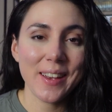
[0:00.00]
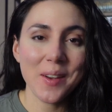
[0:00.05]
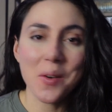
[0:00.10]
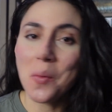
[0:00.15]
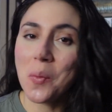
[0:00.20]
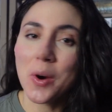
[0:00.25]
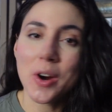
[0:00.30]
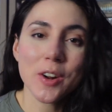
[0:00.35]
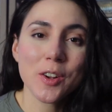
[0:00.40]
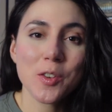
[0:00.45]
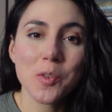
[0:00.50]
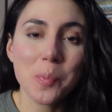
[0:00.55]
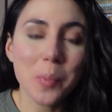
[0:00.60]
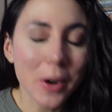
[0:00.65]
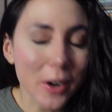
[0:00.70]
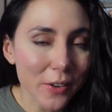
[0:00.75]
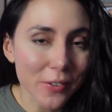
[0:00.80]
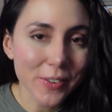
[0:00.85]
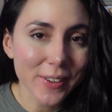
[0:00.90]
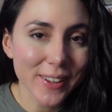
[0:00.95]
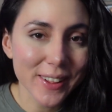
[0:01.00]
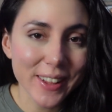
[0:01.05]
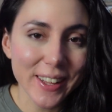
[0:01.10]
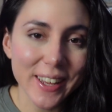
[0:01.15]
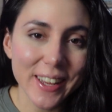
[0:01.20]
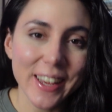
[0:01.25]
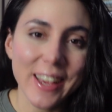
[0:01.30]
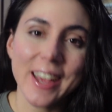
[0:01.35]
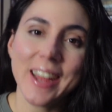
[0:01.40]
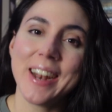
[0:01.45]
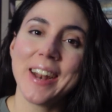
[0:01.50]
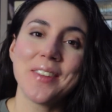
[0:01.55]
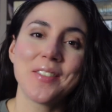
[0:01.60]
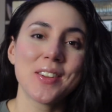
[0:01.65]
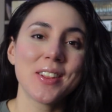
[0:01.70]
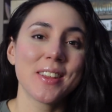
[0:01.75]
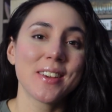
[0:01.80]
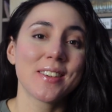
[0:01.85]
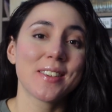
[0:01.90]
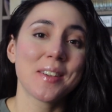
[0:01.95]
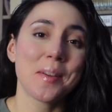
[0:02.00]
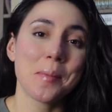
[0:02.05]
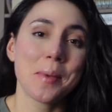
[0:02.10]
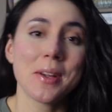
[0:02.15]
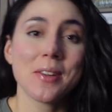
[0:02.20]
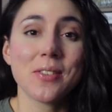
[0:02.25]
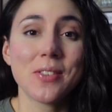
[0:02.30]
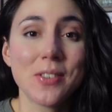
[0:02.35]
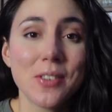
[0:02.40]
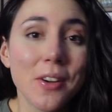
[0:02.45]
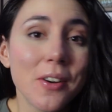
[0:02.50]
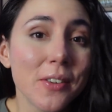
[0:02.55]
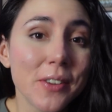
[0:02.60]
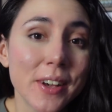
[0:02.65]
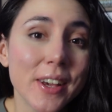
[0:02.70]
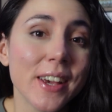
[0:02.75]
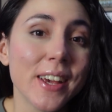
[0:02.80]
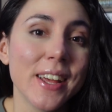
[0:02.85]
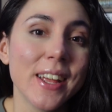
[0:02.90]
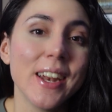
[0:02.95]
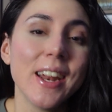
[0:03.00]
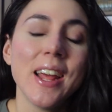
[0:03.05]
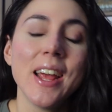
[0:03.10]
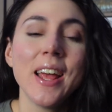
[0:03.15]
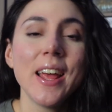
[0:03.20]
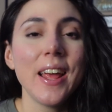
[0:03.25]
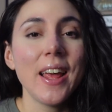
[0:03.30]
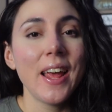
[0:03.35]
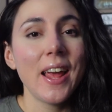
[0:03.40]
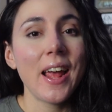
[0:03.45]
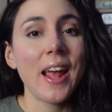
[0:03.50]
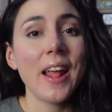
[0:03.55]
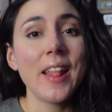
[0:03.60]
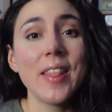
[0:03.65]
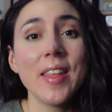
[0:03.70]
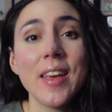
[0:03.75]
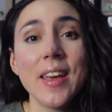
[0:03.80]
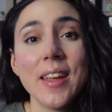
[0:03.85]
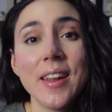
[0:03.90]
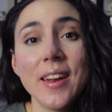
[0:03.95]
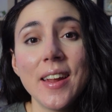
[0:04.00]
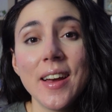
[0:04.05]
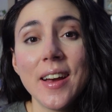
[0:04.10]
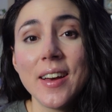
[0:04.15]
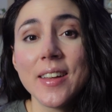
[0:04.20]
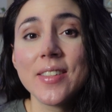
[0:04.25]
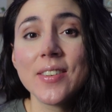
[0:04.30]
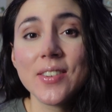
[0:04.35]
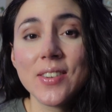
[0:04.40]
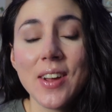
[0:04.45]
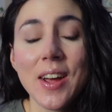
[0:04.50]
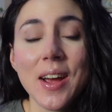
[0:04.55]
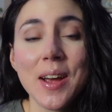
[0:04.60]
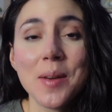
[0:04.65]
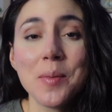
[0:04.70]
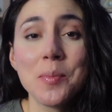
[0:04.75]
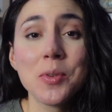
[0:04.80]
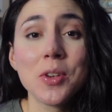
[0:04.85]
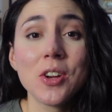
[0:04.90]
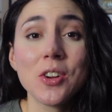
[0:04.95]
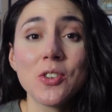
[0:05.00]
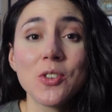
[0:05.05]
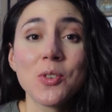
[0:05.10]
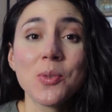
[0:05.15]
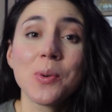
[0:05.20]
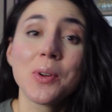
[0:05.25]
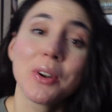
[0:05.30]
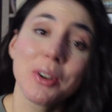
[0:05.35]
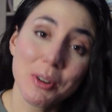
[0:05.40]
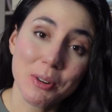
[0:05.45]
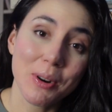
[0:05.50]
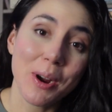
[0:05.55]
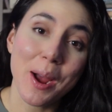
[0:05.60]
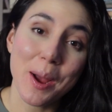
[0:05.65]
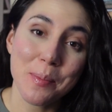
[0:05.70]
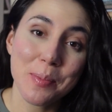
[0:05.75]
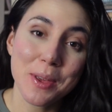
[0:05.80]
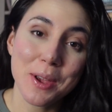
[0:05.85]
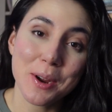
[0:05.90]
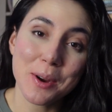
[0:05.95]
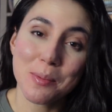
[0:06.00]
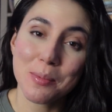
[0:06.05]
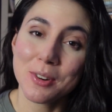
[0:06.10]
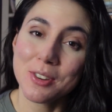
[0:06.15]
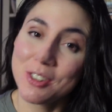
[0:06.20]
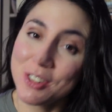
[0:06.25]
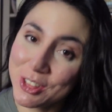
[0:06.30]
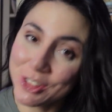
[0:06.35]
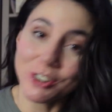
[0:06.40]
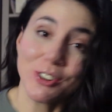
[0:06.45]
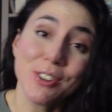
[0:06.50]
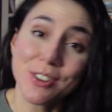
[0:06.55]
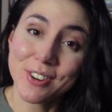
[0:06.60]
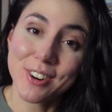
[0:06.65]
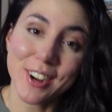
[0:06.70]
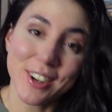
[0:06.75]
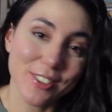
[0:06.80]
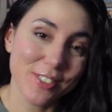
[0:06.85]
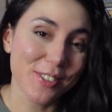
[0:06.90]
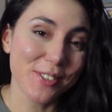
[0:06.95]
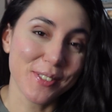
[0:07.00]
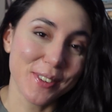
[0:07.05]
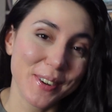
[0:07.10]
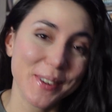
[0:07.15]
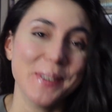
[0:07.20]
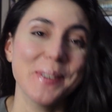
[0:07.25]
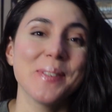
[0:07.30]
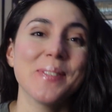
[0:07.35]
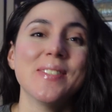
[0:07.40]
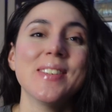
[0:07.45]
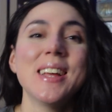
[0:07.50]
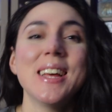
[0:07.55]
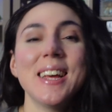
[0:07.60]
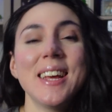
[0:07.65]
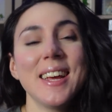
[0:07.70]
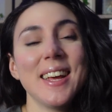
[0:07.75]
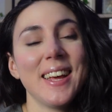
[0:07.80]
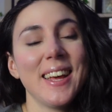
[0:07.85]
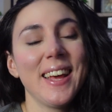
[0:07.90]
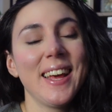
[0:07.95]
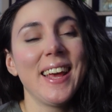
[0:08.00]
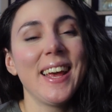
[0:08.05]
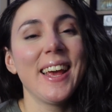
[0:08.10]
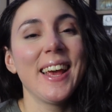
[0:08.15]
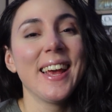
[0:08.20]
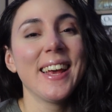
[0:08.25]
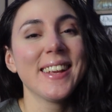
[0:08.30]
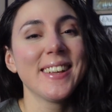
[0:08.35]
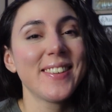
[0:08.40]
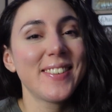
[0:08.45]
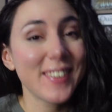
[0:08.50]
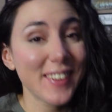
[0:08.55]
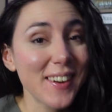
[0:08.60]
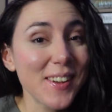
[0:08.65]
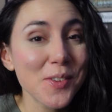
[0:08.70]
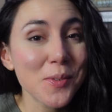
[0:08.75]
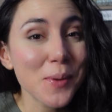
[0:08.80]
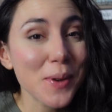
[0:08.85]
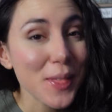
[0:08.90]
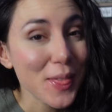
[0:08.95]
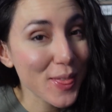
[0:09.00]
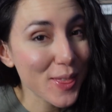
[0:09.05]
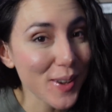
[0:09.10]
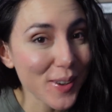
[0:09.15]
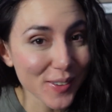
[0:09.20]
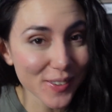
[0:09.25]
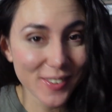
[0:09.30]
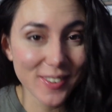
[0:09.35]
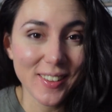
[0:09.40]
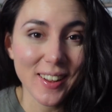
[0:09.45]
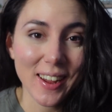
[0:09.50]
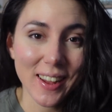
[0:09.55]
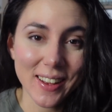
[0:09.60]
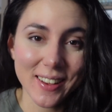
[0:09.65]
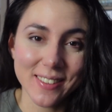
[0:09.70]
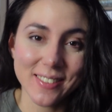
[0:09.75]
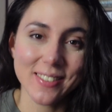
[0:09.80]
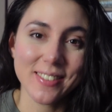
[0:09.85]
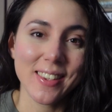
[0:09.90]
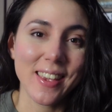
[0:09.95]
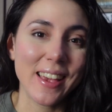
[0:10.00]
It works perfectly and everything's coming out so good. And then other times I just want to grab the airbrush and throw it across the room. And today's one of those days.